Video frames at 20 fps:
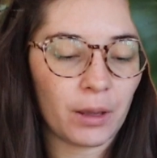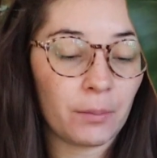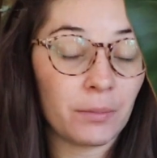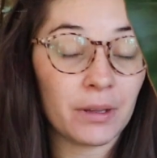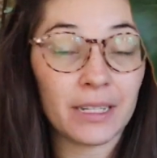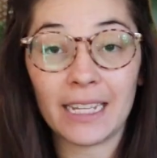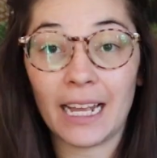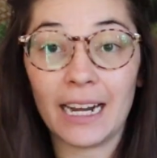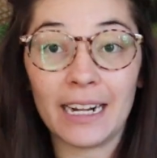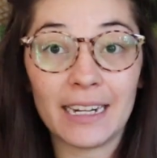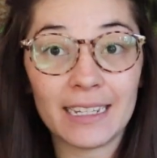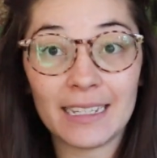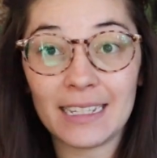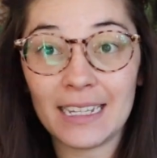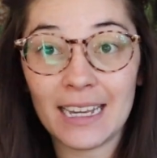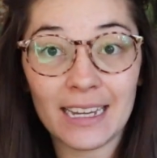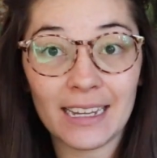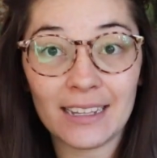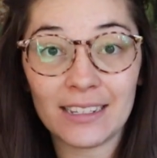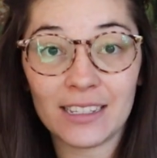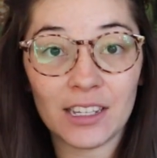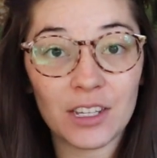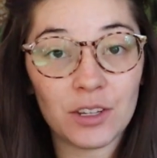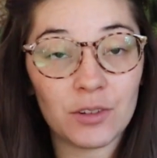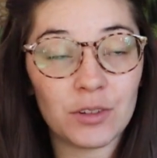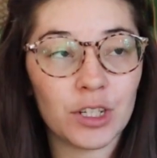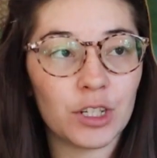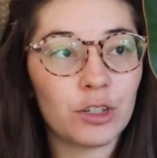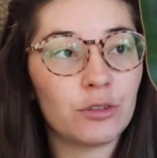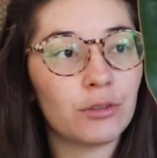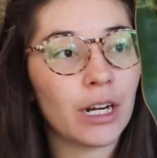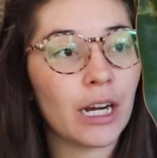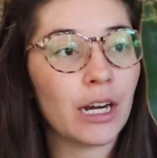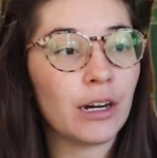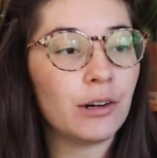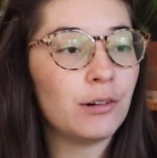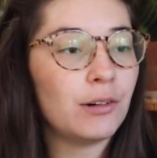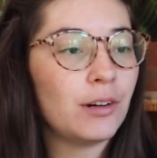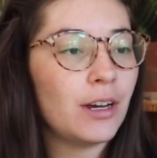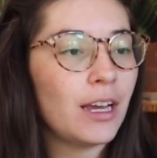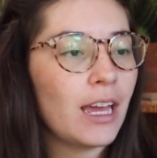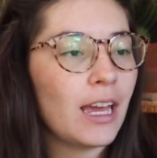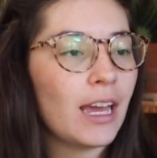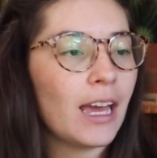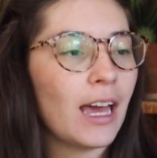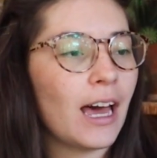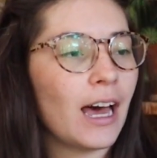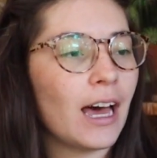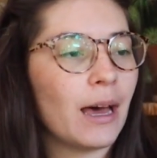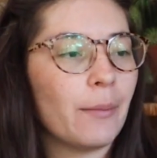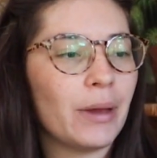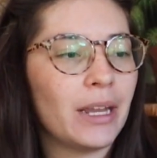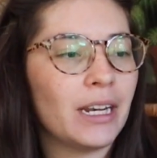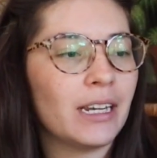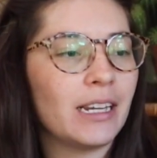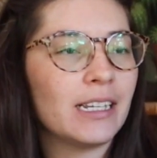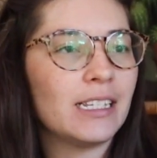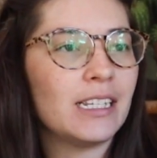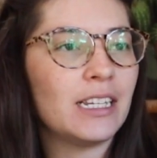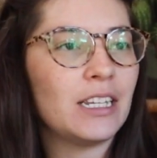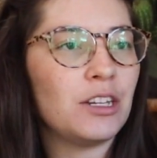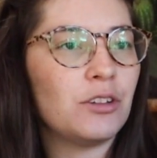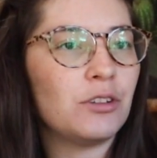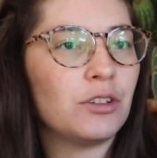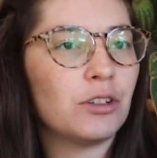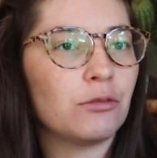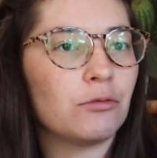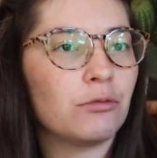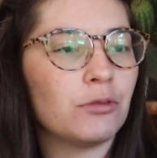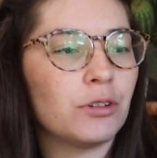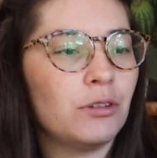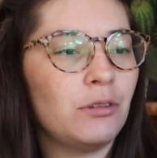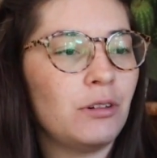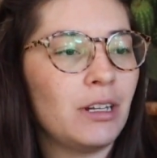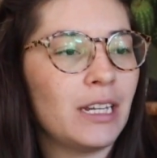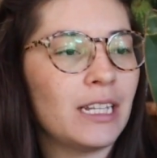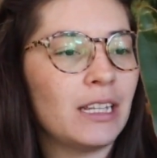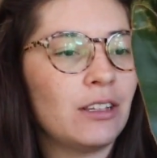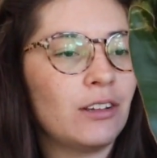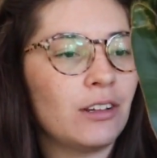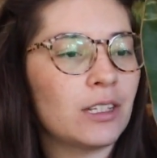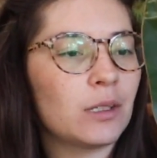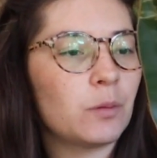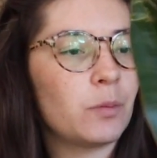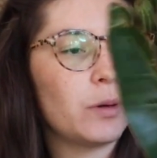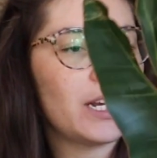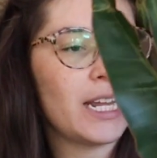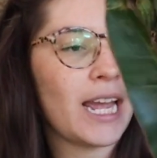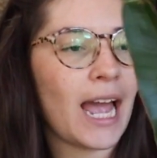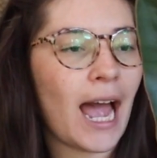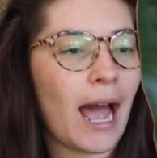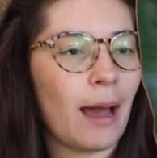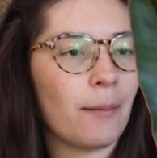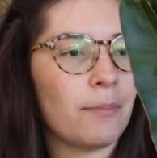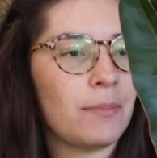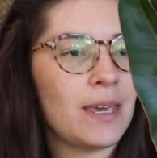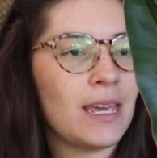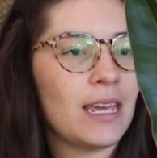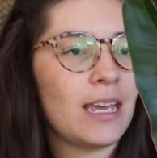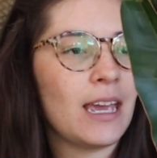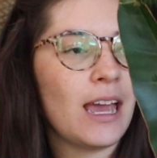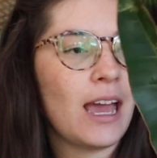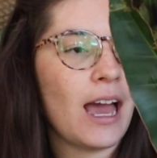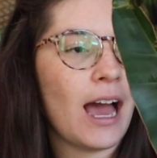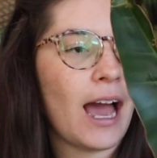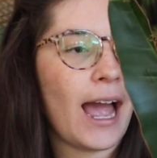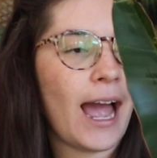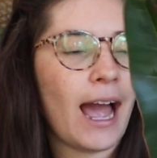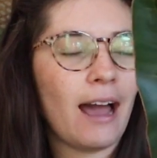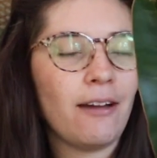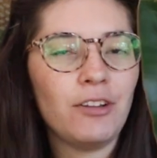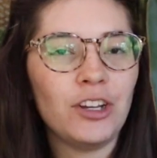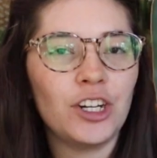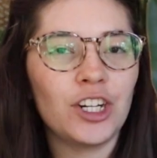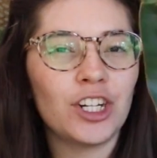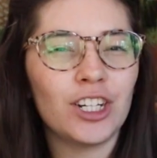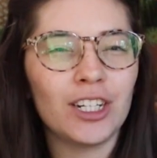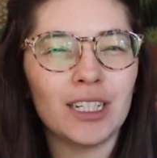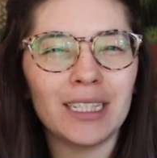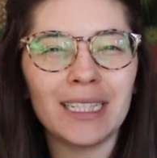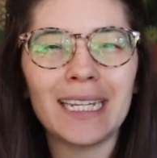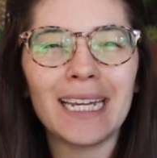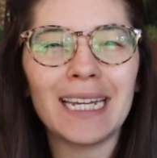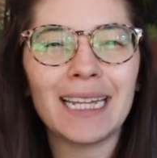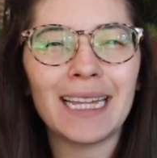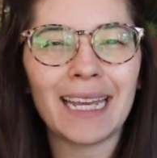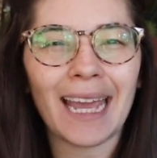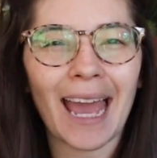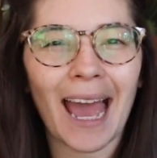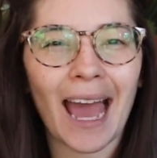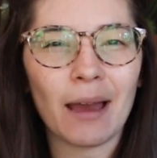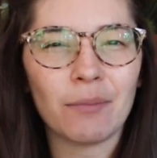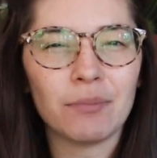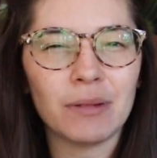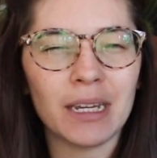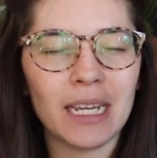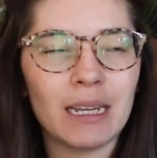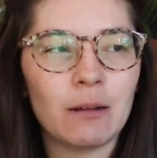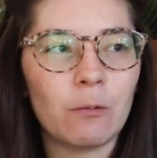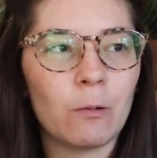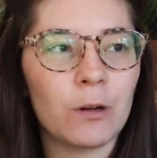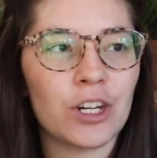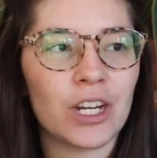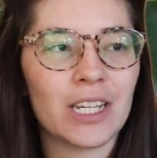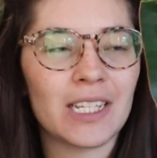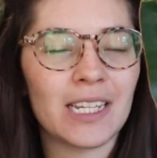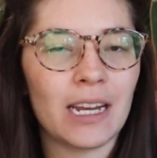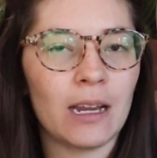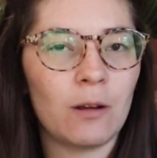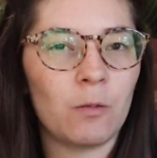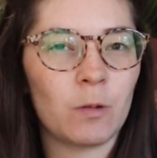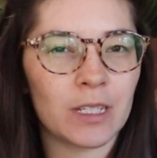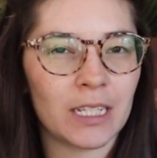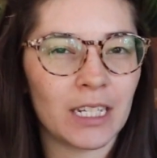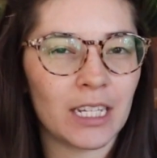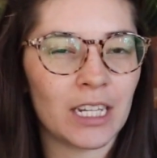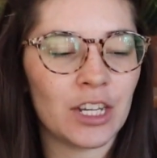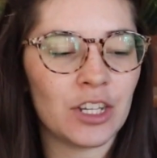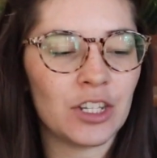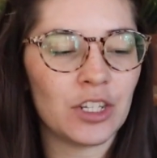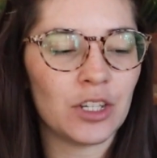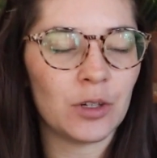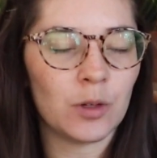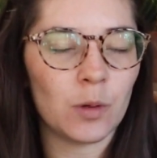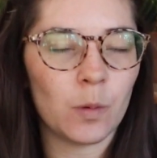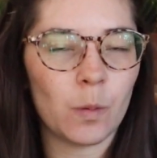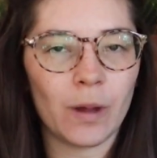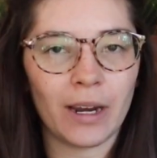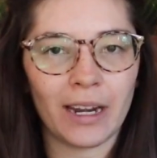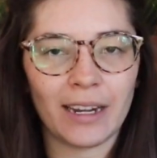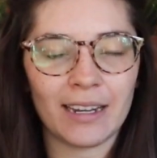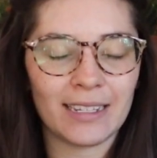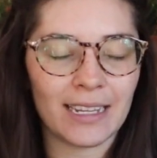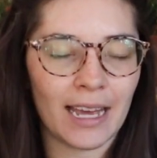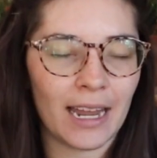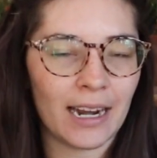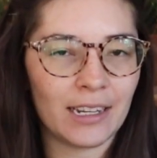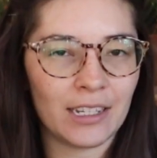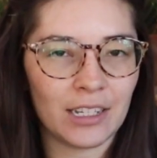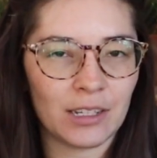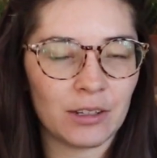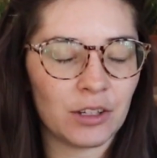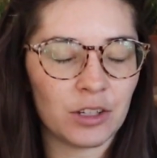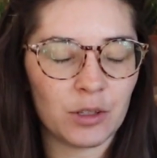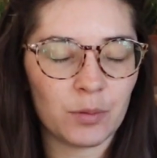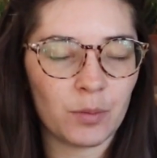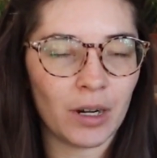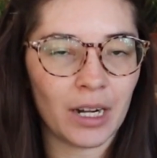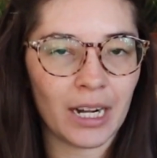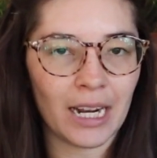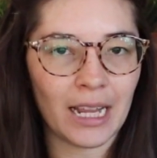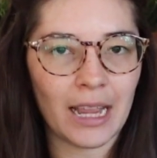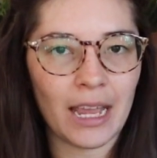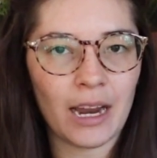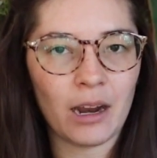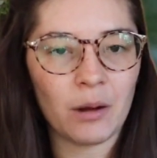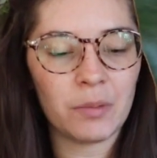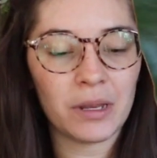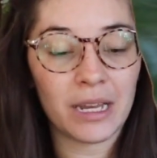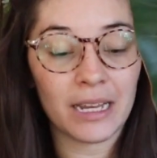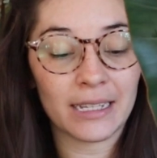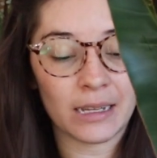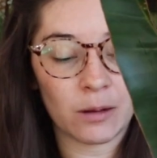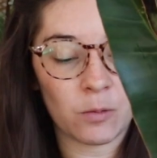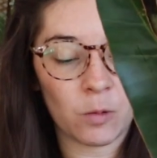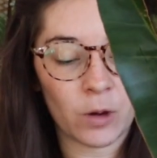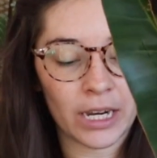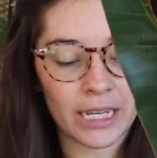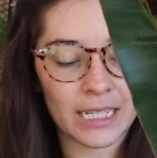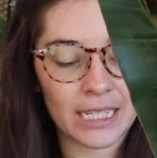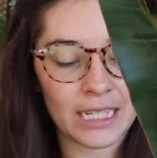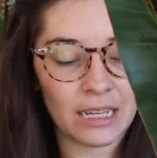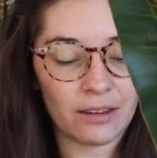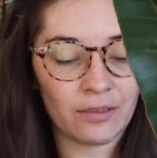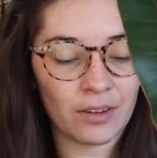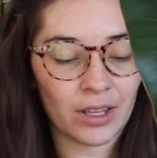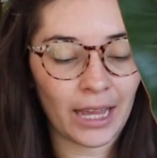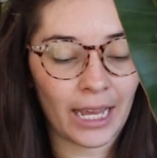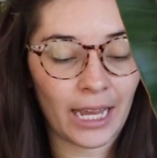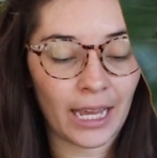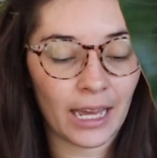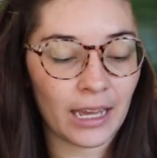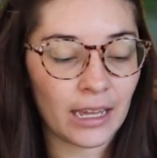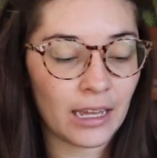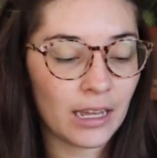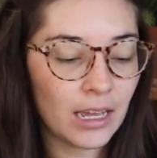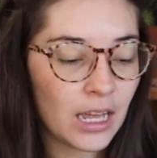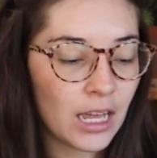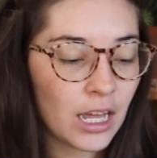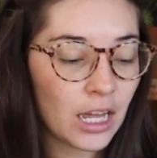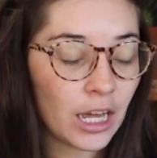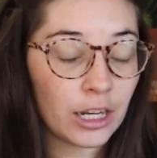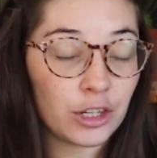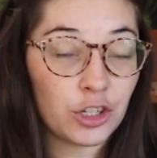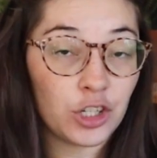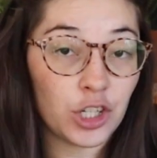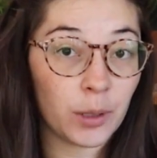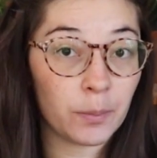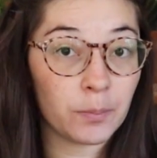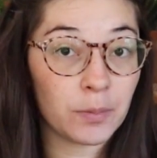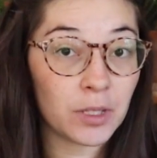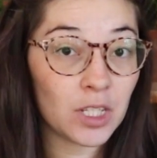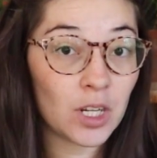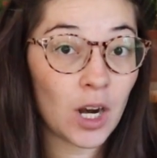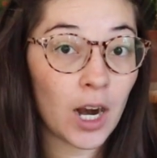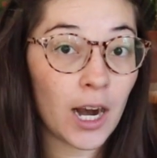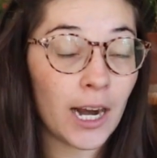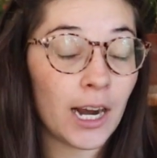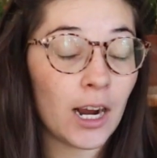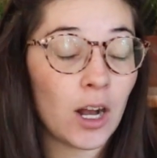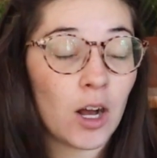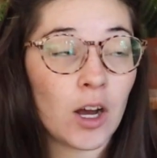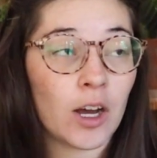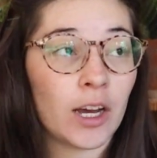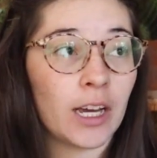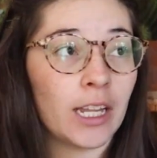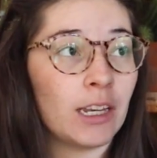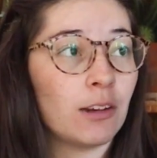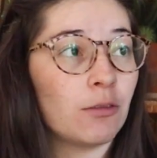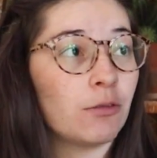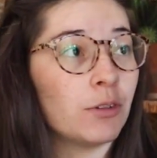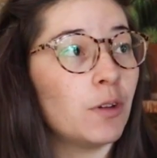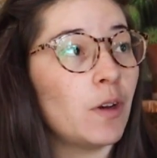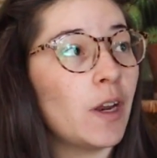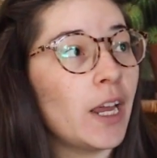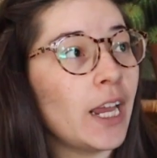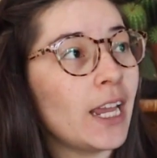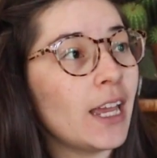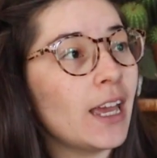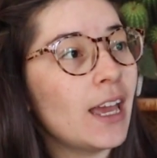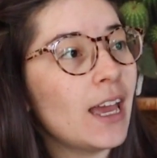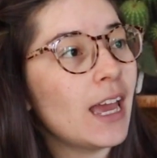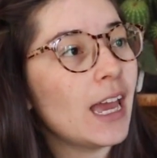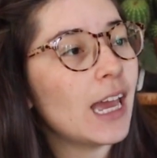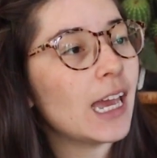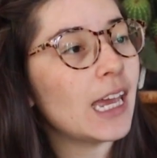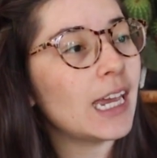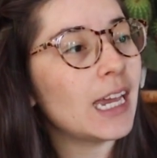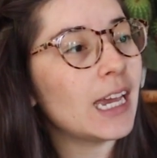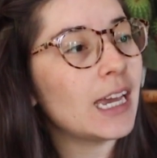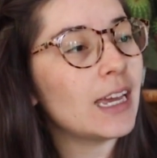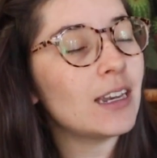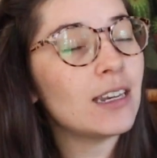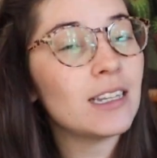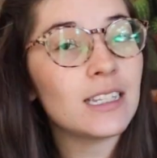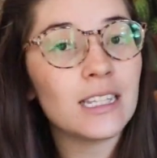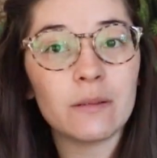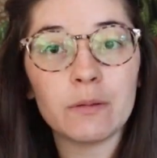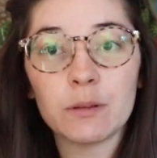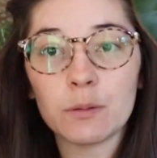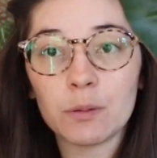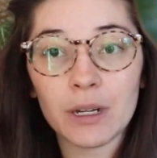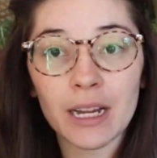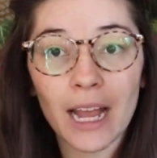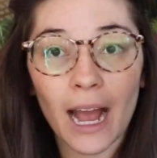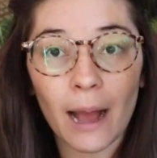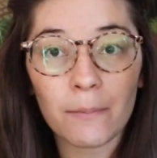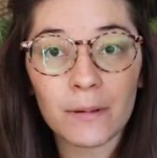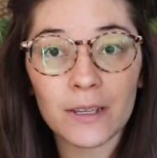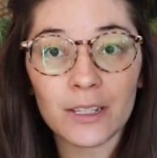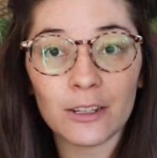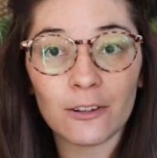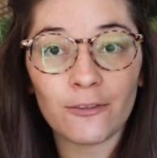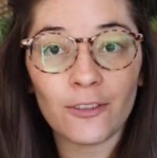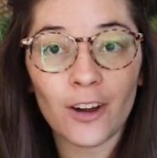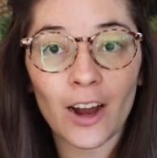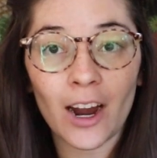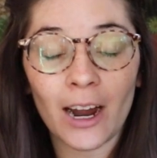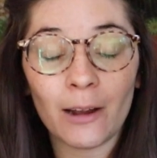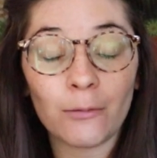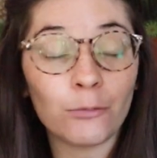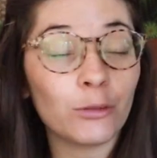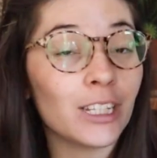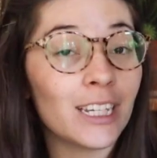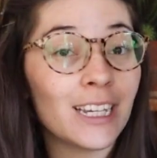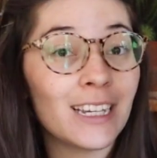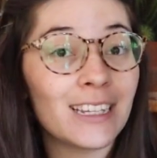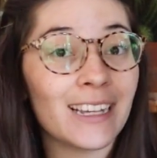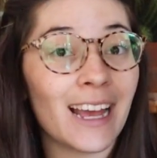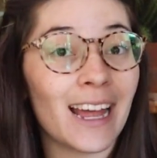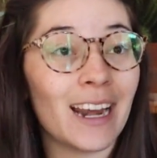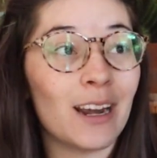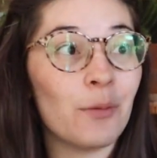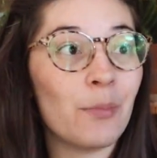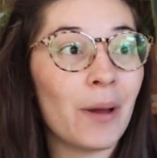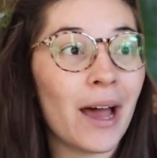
I'm excited to see it continue to grow and continue to root. It looks pretty happy. I have it currently in the cabinet, which I said I wasn't gonna do, but I decided to just put it in there because I wanted to give it like a jump start on rooting, and it seems pretty happy so far. I'm really excited